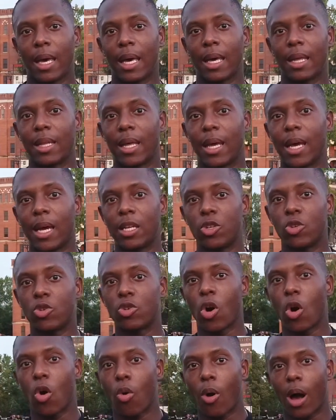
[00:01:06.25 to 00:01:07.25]
And then you
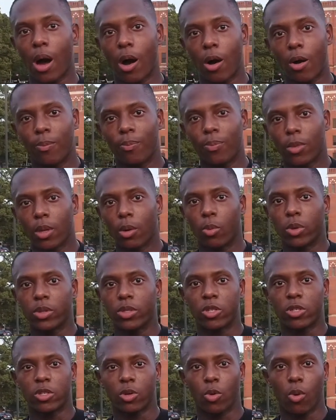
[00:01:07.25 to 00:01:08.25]
go out
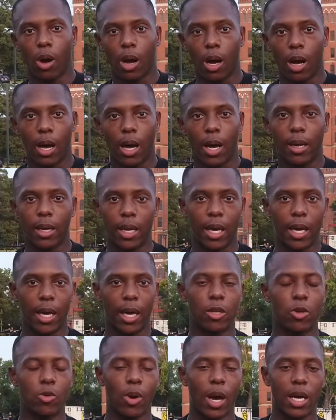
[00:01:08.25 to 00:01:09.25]
with your squad
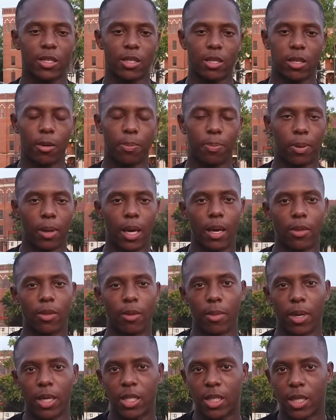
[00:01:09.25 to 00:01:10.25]
and you actually plan
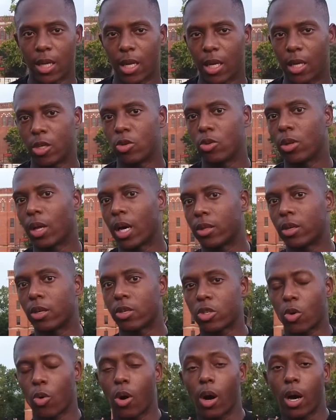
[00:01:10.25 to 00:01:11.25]
the mission, and you let
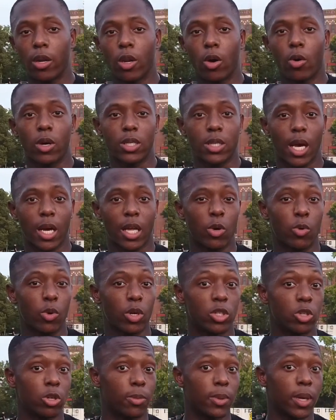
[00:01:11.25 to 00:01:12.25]
your squad know exactly
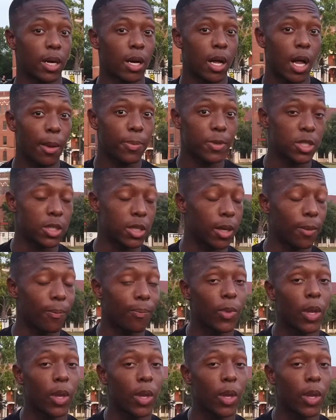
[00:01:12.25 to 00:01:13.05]
what you'll be accomplishing.